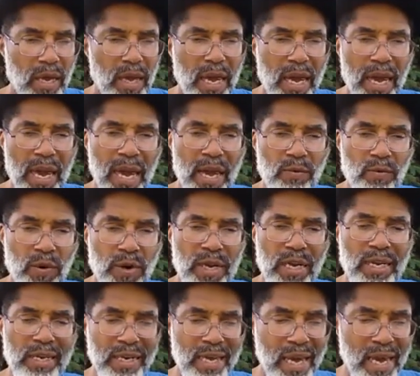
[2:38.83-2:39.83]
and we're
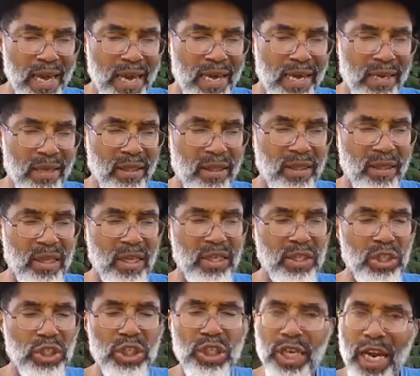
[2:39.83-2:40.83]
in the 8th
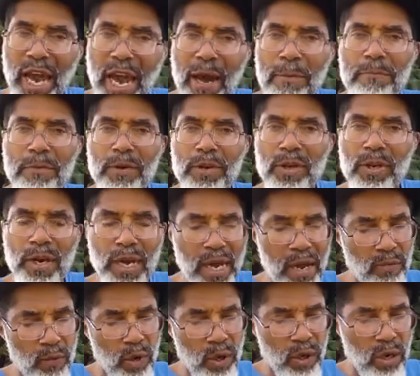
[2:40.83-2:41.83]
chapter
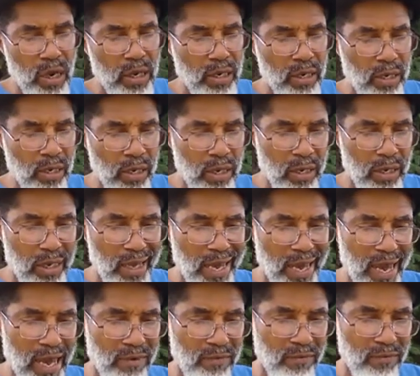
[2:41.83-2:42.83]
and we're going to look
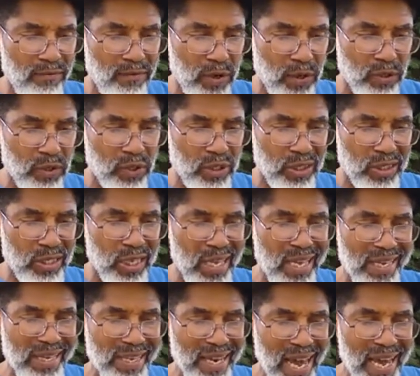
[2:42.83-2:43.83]
at verses
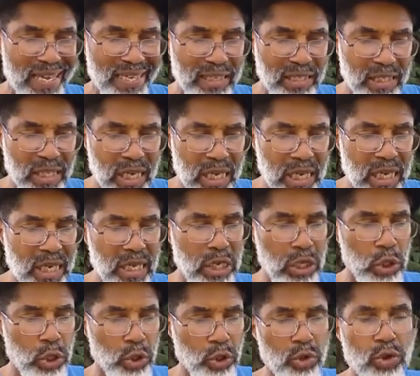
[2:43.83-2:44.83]

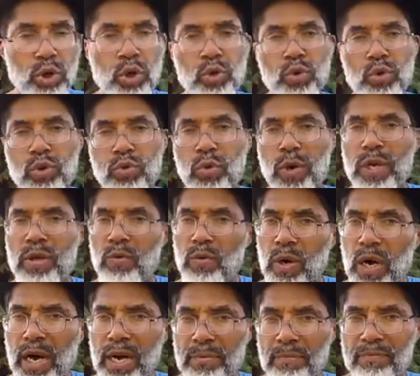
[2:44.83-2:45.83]
19 through
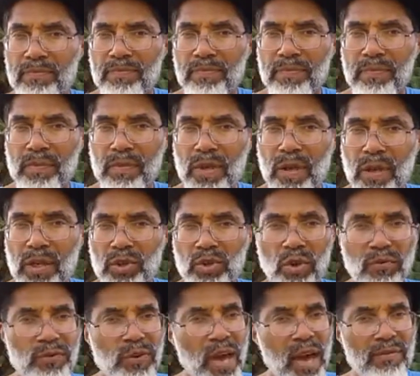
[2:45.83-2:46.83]
21.
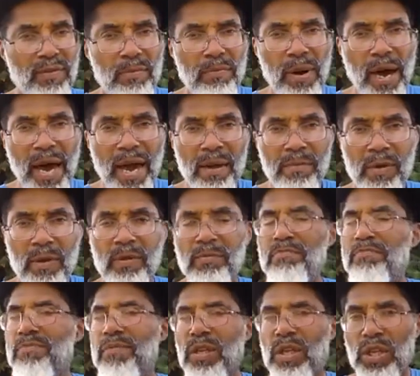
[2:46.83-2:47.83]
So if you have a Bible,
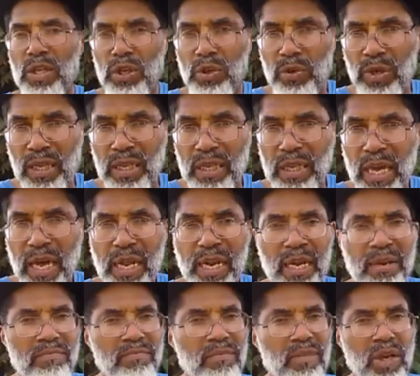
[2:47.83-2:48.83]
you can get
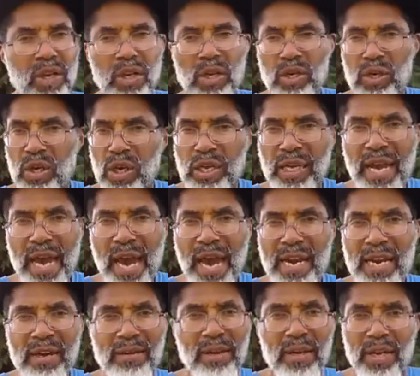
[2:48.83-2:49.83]
it, look
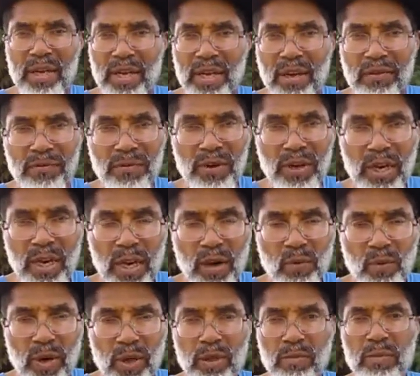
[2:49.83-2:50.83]
at it. If you're here
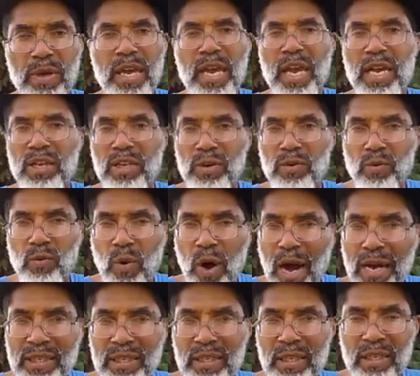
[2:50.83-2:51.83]
with me and you're
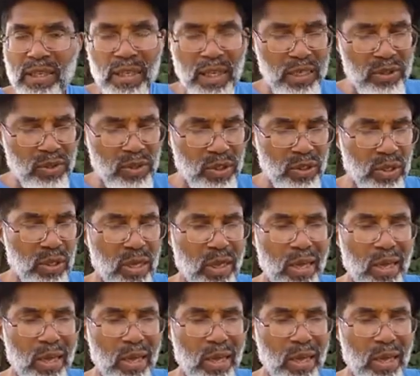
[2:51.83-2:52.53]
watching this,